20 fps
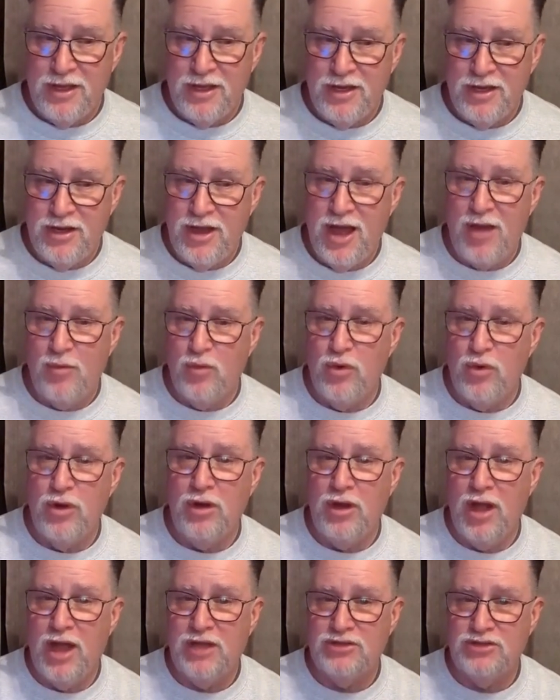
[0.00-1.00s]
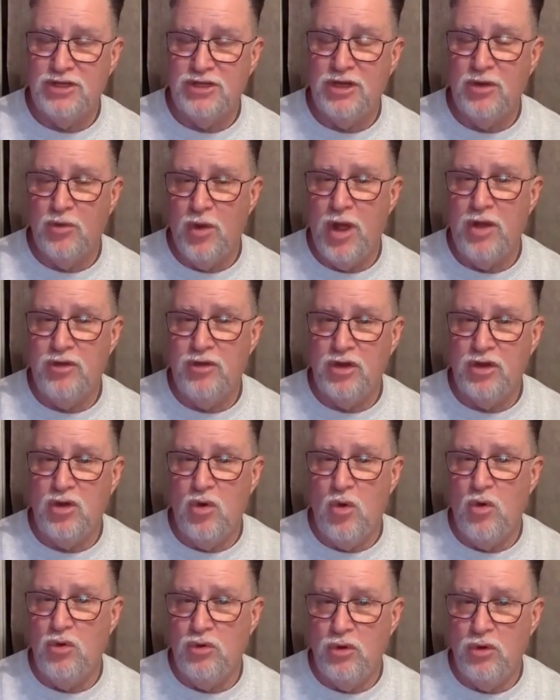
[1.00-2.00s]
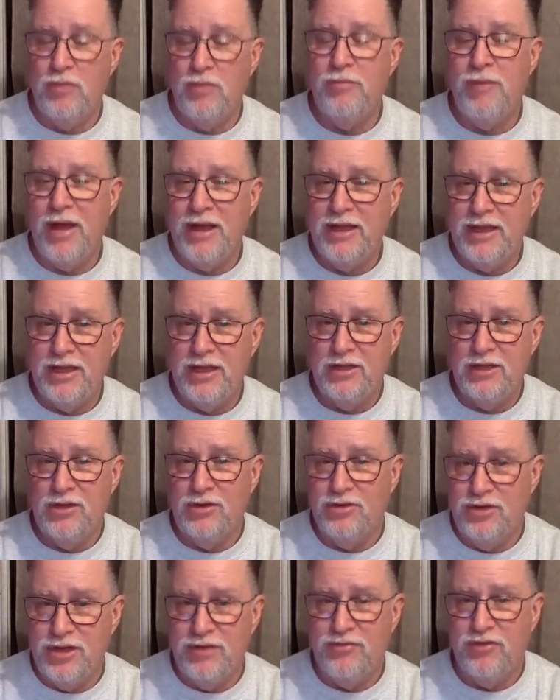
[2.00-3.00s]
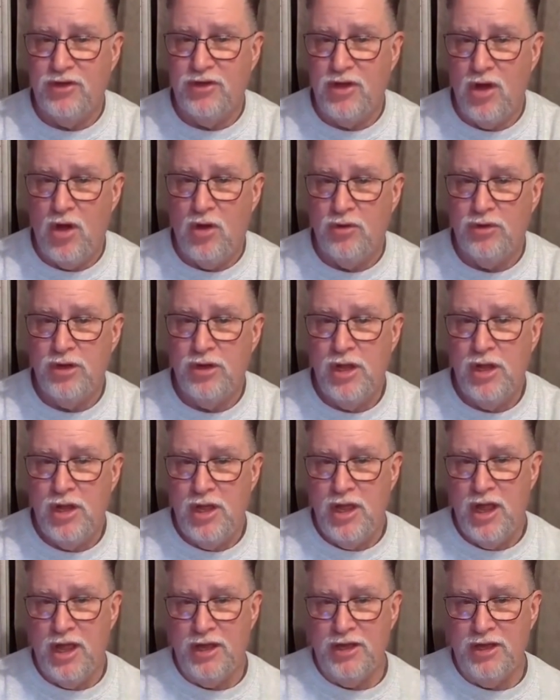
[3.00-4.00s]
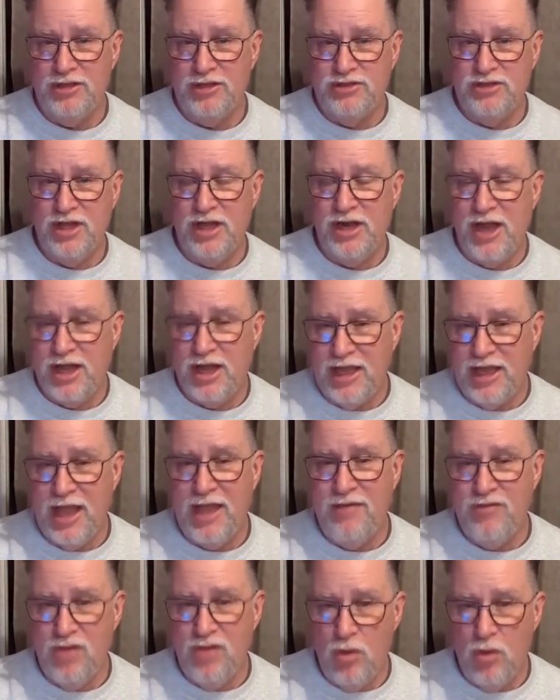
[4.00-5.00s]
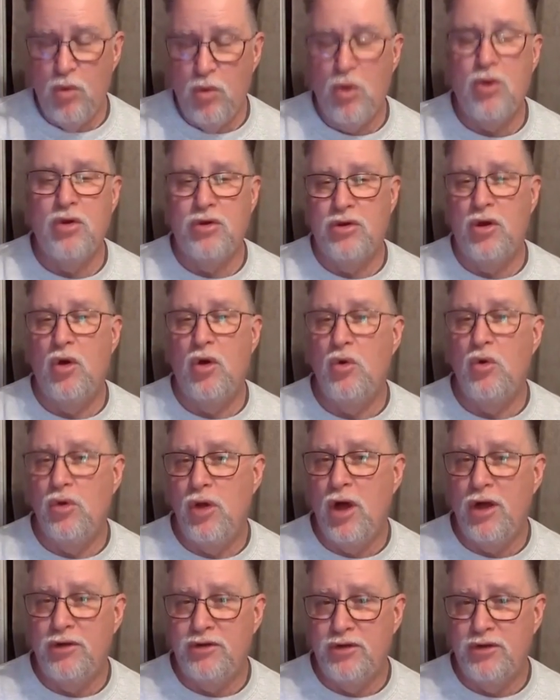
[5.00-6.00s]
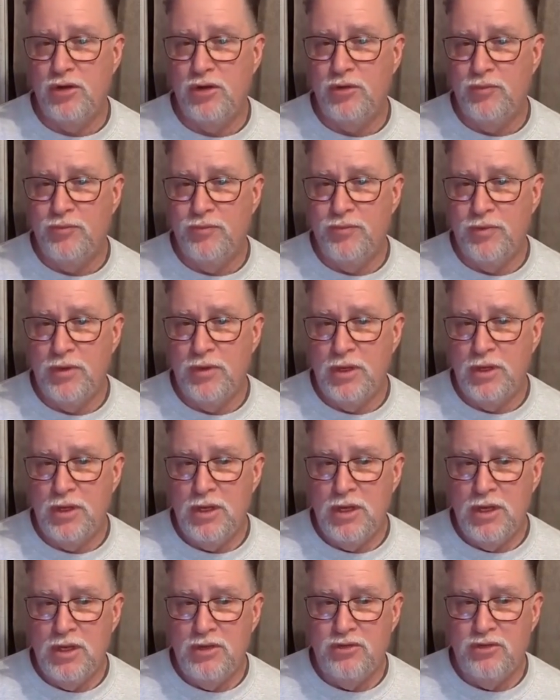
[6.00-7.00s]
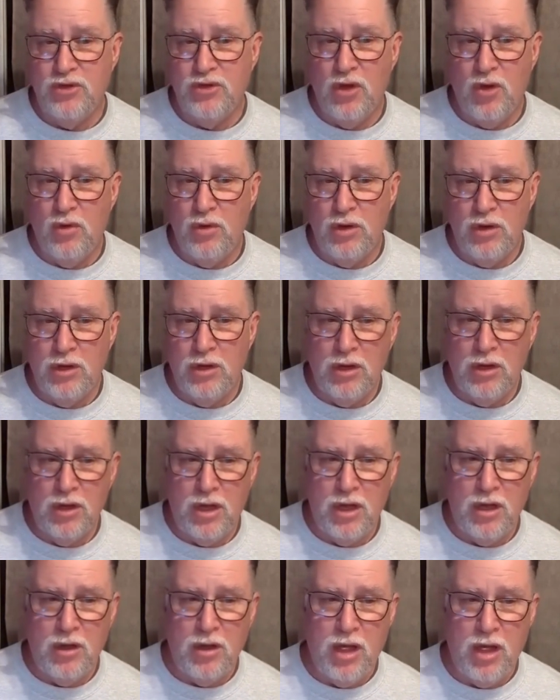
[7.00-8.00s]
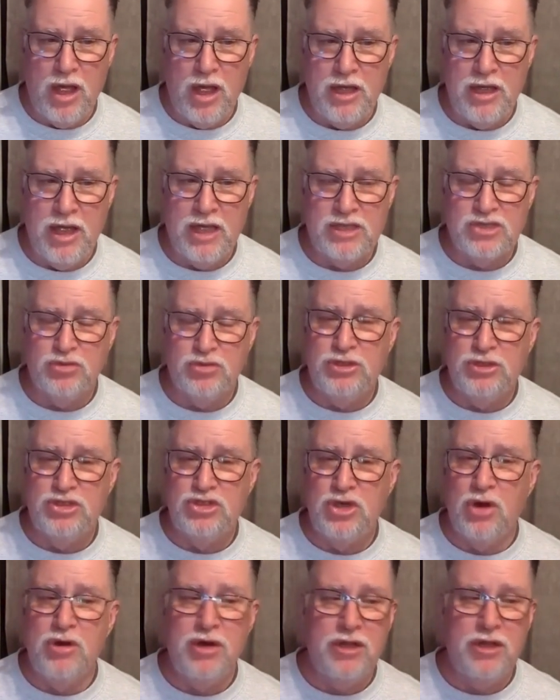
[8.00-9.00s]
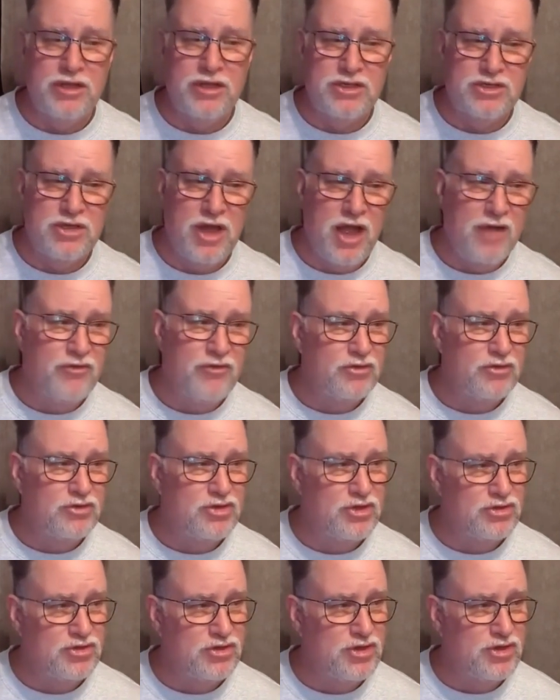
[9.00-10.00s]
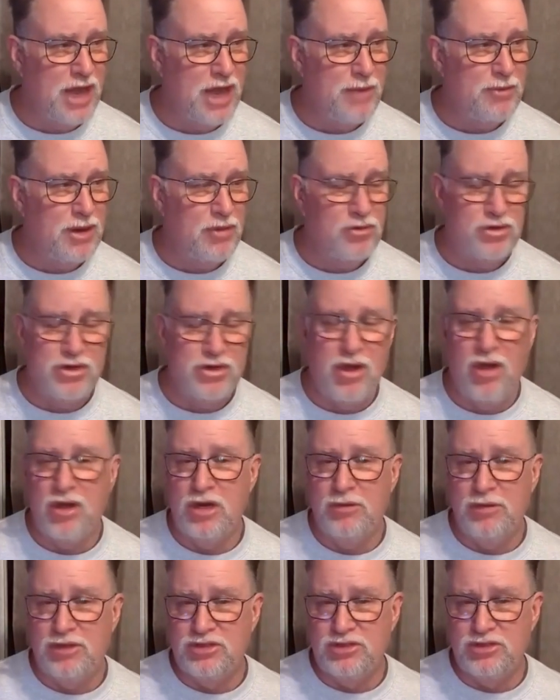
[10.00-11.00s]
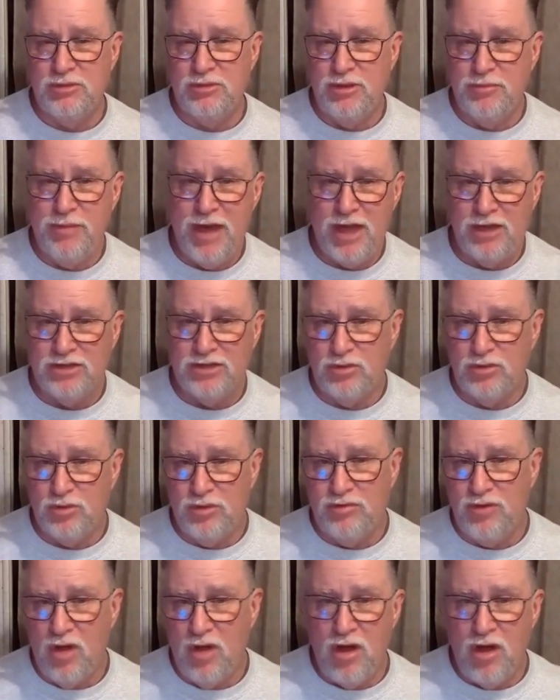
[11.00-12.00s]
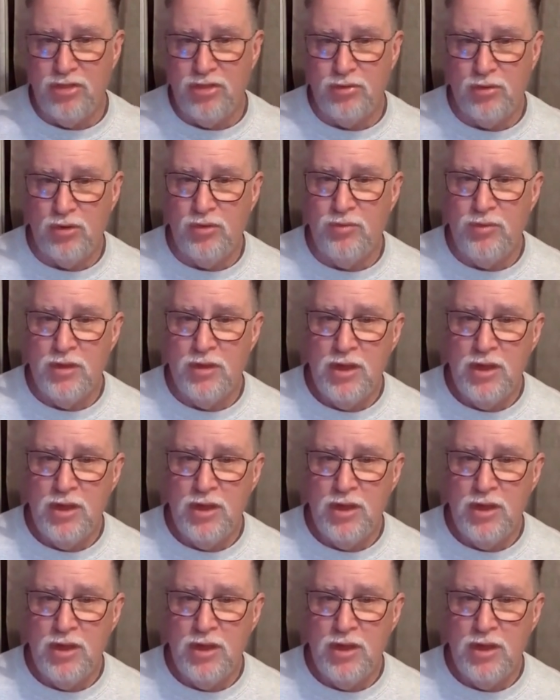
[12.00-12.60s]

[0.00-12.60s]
not realizing around the corner it might get a little difficult. And he's saying, I gave you a word to hold on to. So as we journey this life, and Sister Tam and I were talking about some of the battles that we've gone through,